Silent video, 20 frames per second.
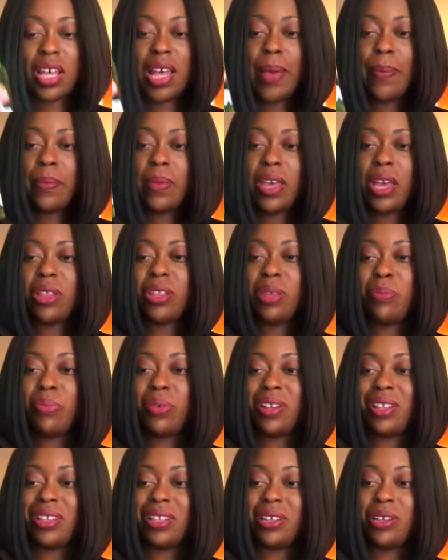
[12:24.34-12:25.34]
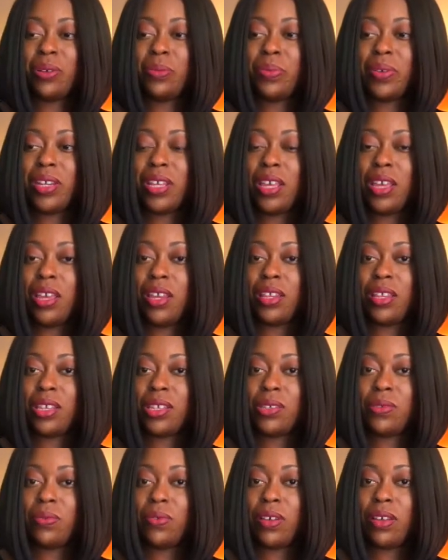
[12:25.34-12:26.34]
I mean, I only put a little bit in
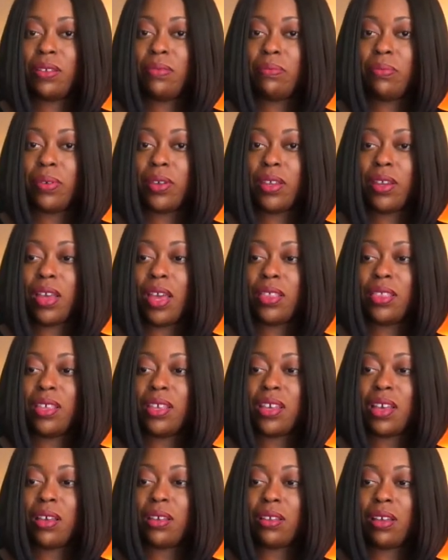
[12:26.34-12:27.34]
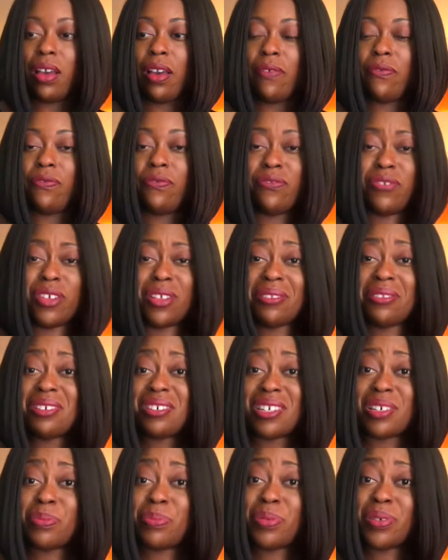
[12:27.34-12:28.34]
this one, but I think I feel
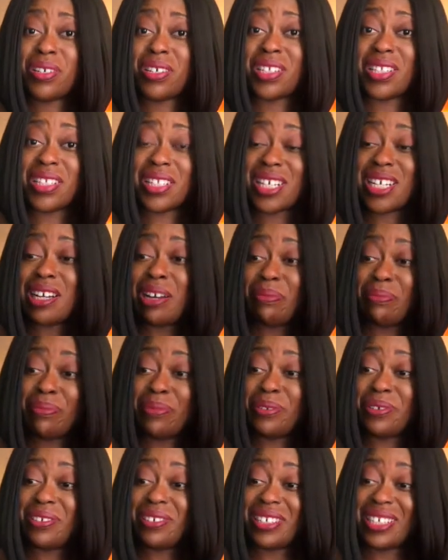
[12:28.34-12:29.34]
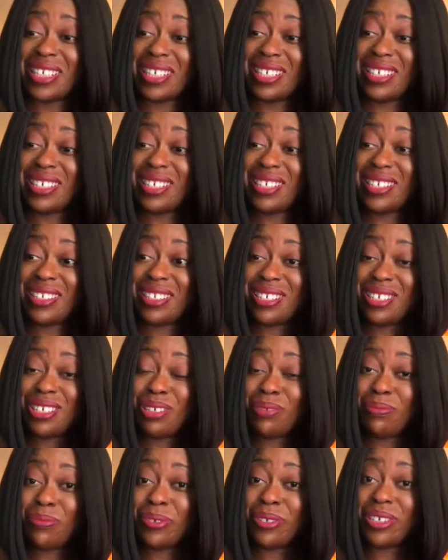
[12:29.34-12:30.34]
like I put a lot more in it
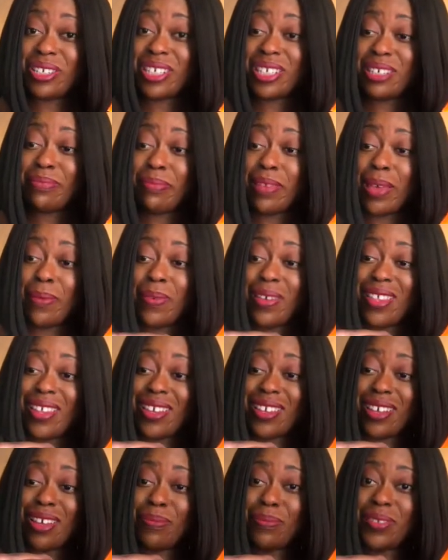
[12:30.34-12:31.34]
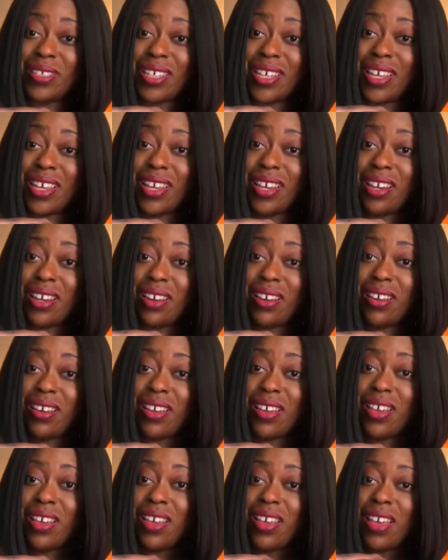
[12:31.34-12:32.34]
this morning, maybe like up to here,
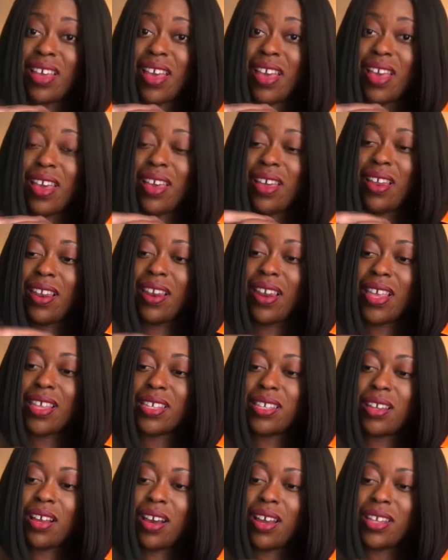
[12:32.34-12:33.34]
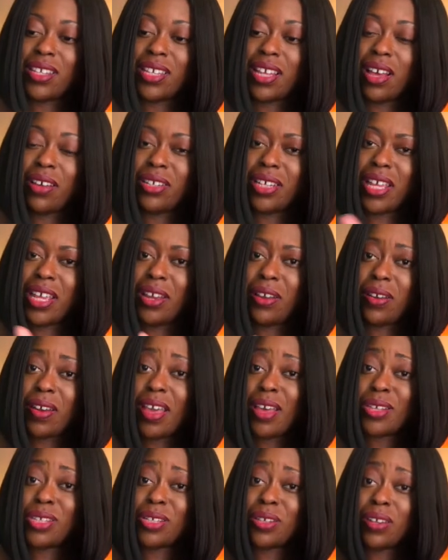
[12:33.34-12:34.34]
and it's down to here
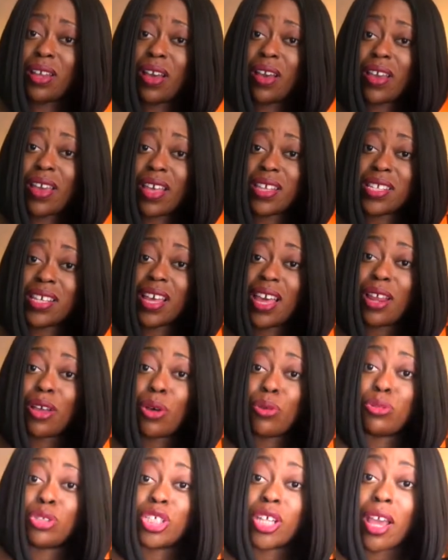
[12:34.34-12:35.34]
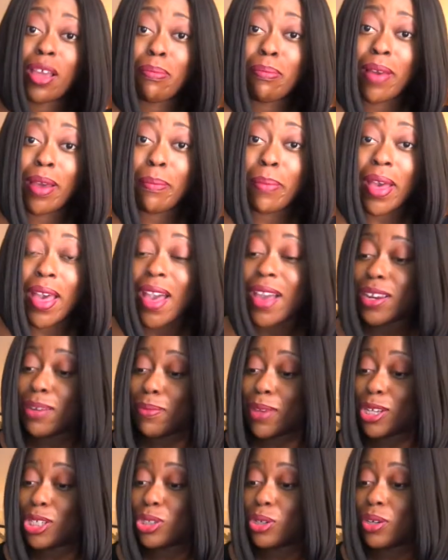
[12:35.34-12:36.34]
now. So now I guess I gotta go check my bag to
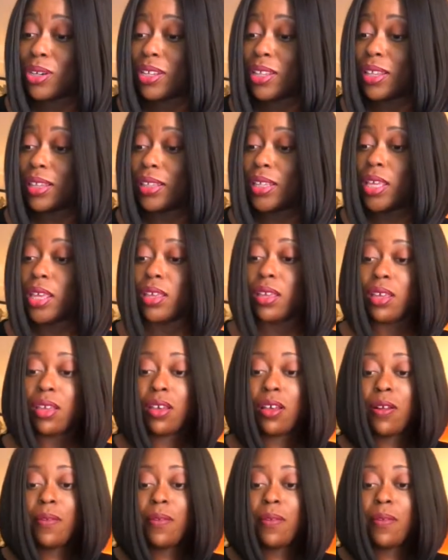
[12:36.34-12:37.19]
make sure it didn't leak.